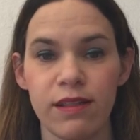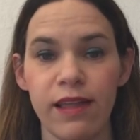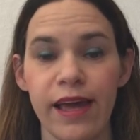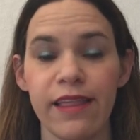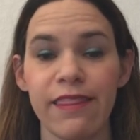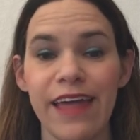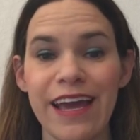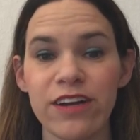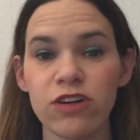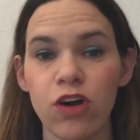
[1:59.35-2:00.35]
Like
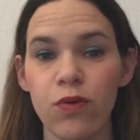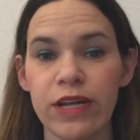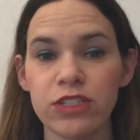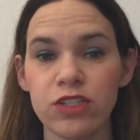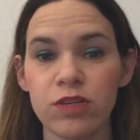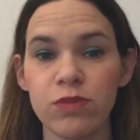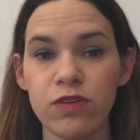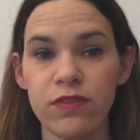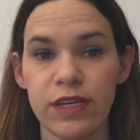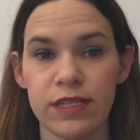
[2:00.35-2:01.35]
they're going to the
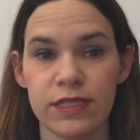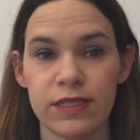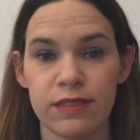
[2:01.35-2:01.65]
movies.